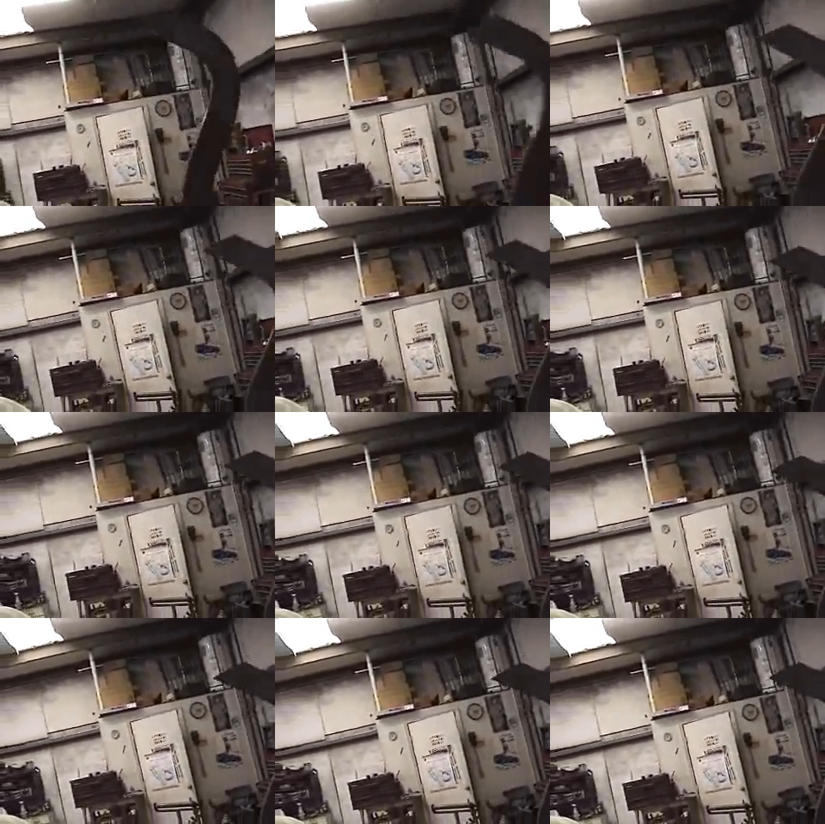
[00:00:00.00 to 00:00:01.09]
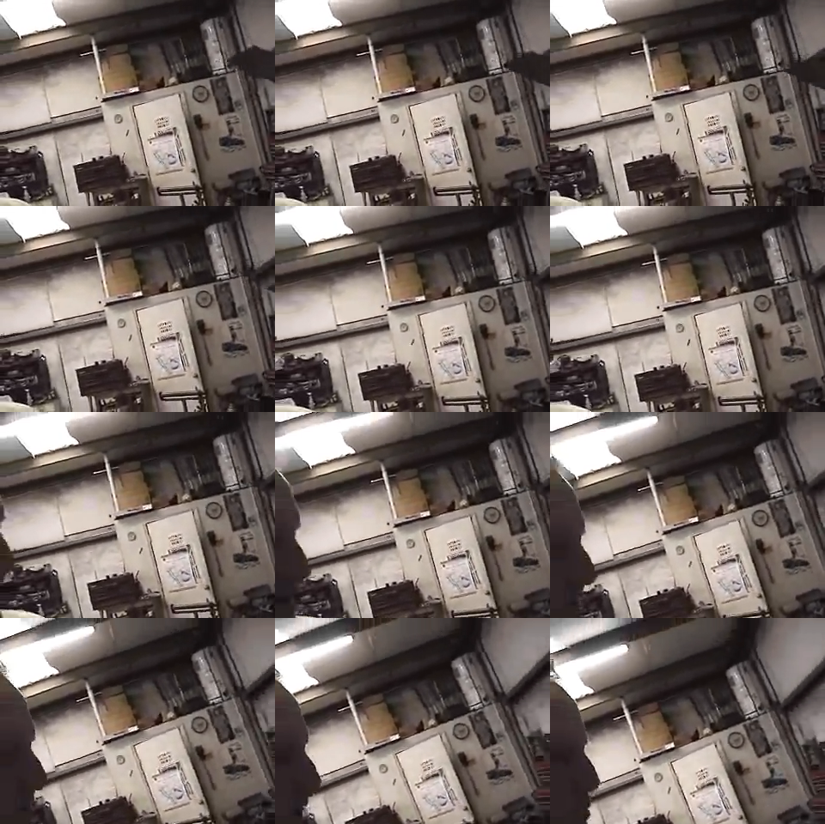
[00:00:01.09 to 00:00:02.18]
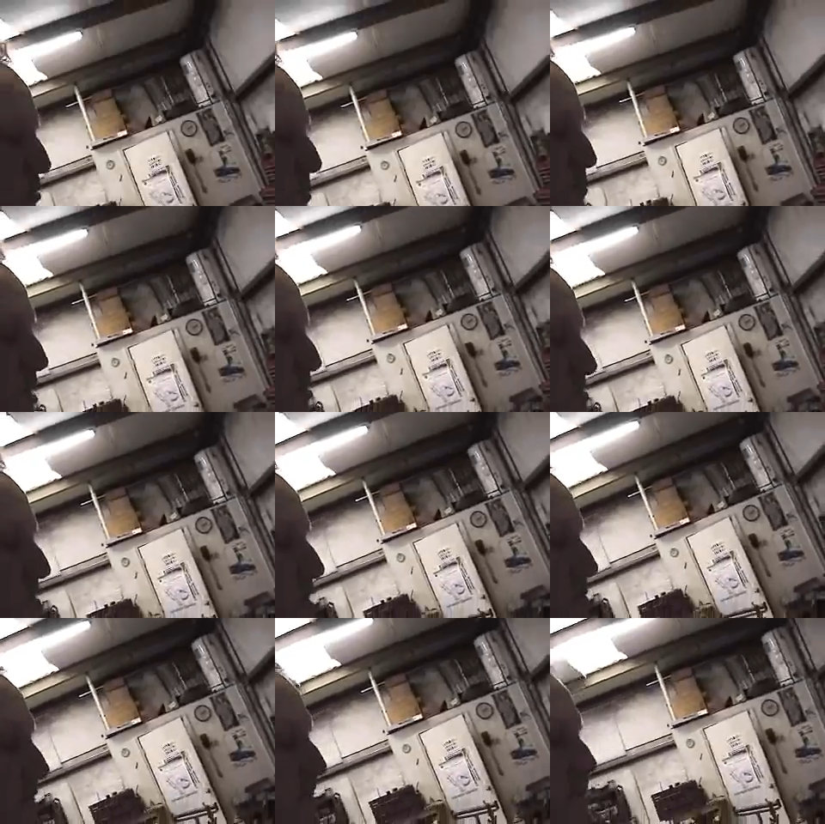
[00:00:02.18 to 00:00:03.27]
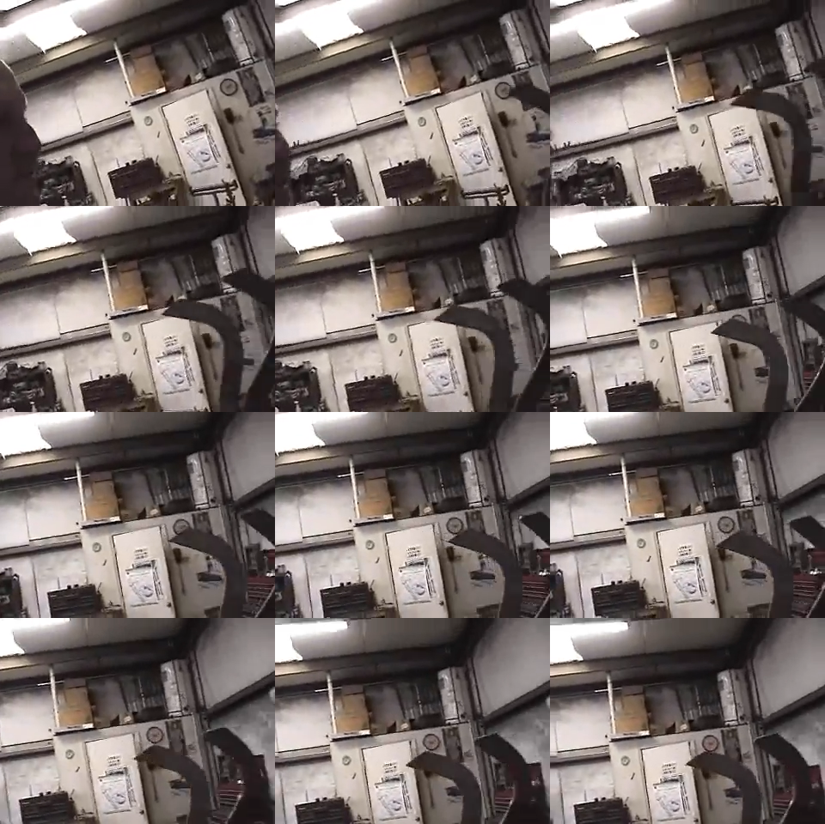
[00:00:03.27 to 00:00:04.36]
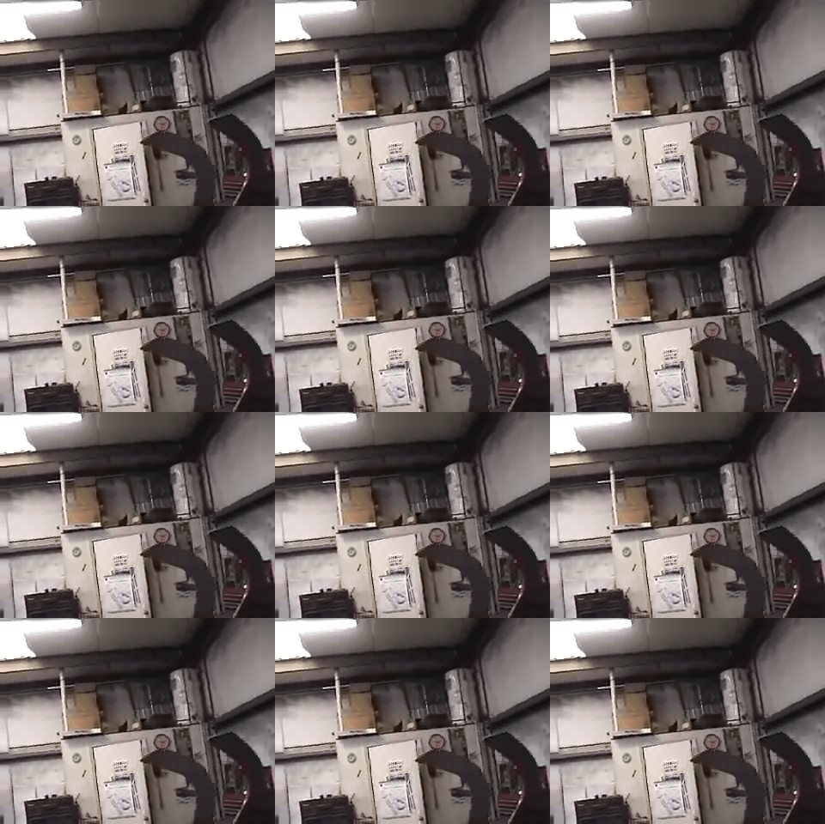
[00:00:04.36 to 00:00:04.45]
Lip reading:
Nobody's mouth can be seen.